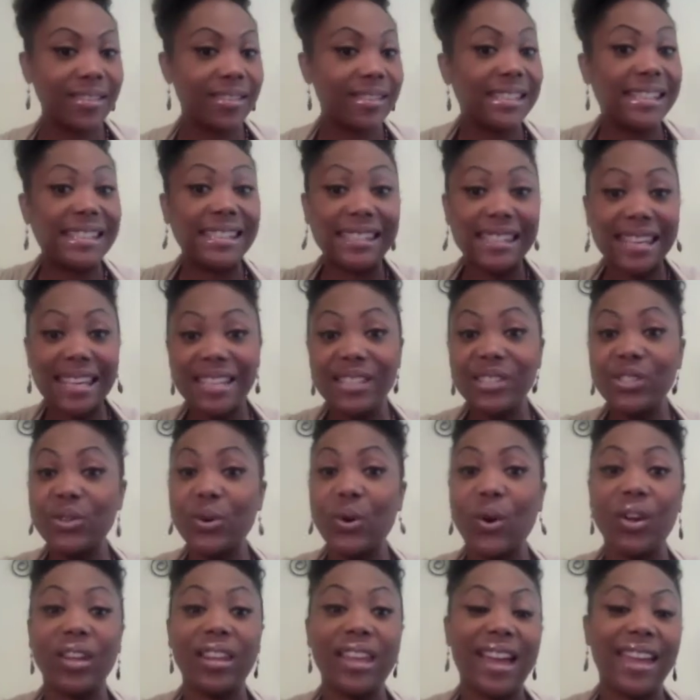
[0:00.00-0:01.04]
Scents
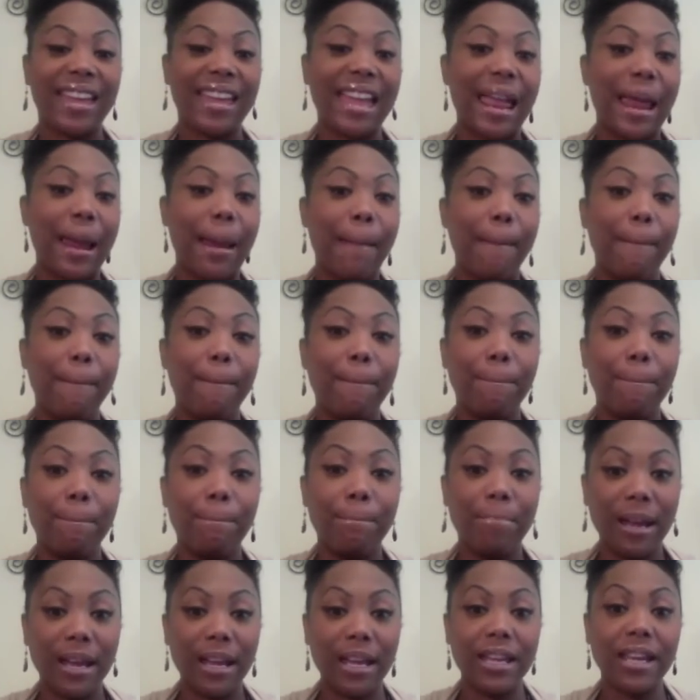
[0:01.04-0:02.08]
are like a
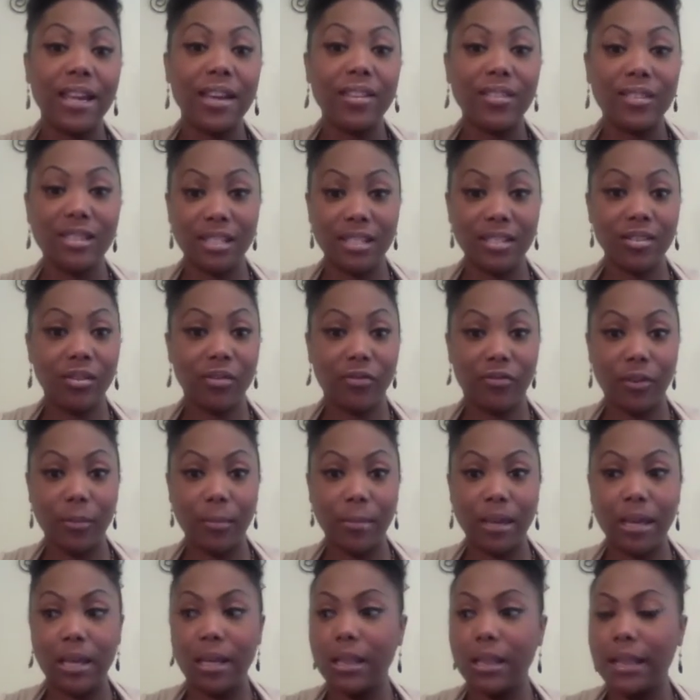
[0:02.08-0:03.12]
big deal for
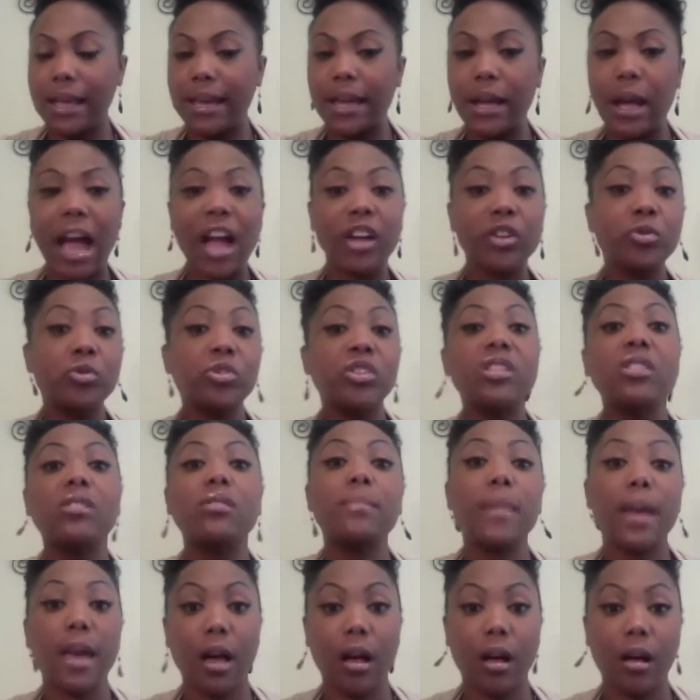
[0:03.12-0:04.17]
me, like how you
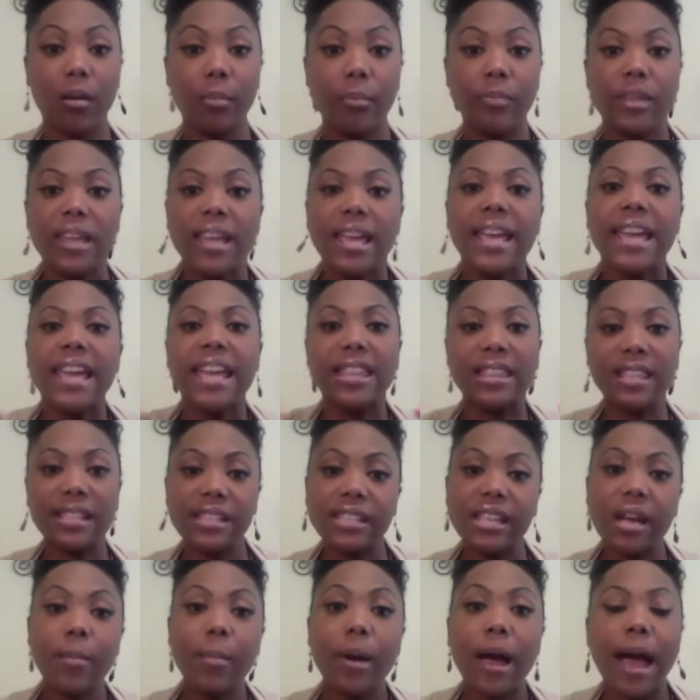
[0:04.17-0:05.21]
smell. In the
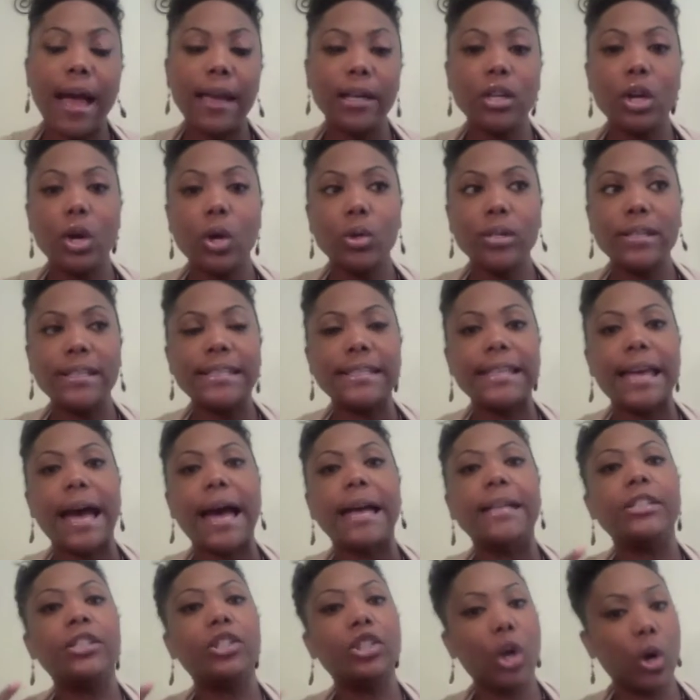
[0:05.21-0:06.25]
summer, I notice
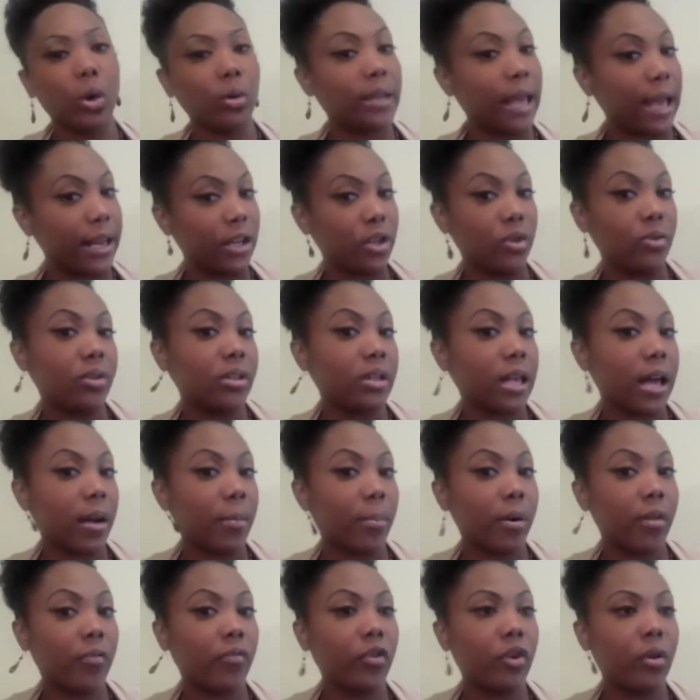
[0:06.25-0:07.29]
I don't like to use a lot of
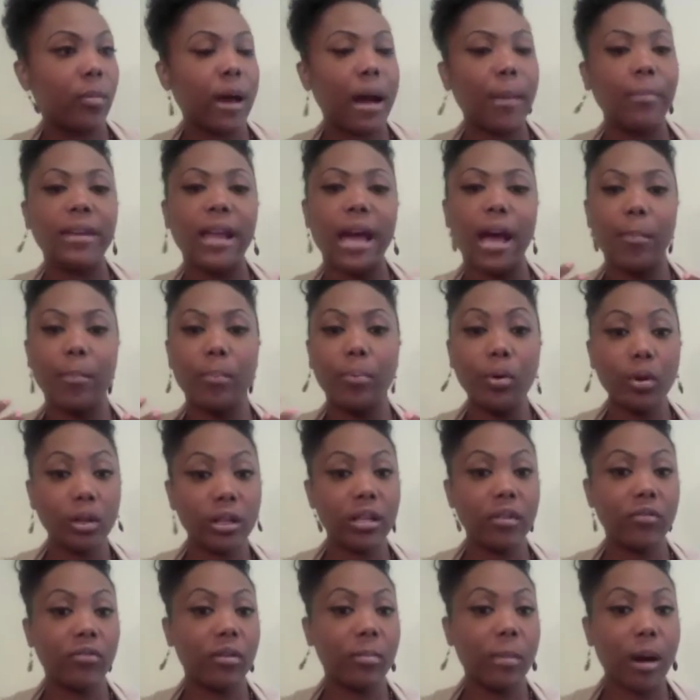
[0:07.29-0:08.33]
perfume. I'm not
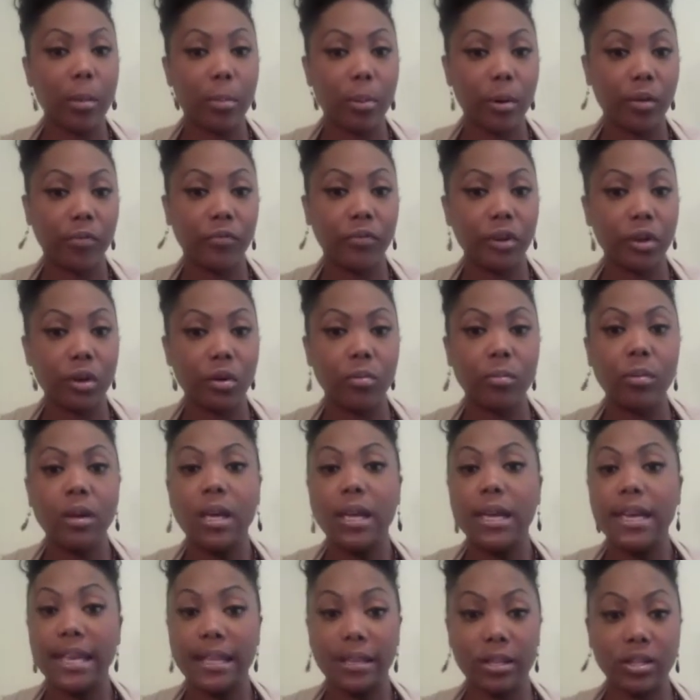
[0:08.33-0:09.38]
pulling for my perfume
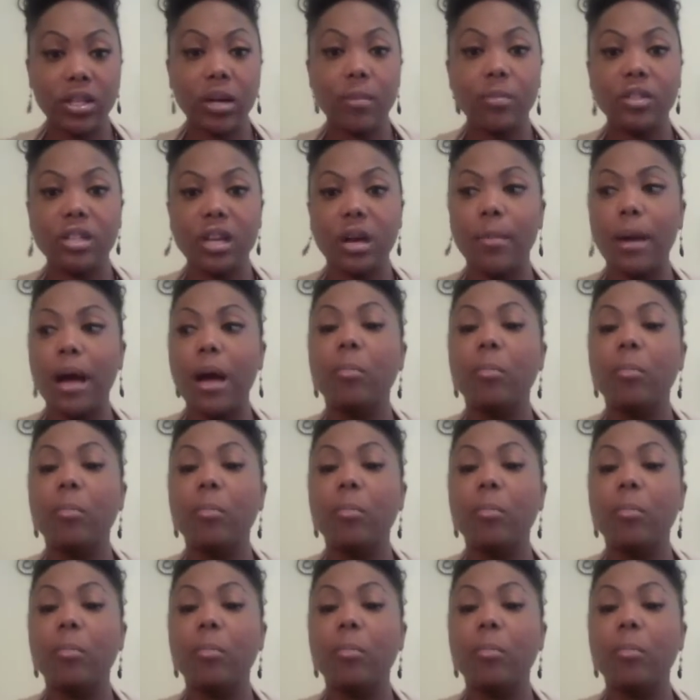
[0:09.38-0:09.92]
in the summertime.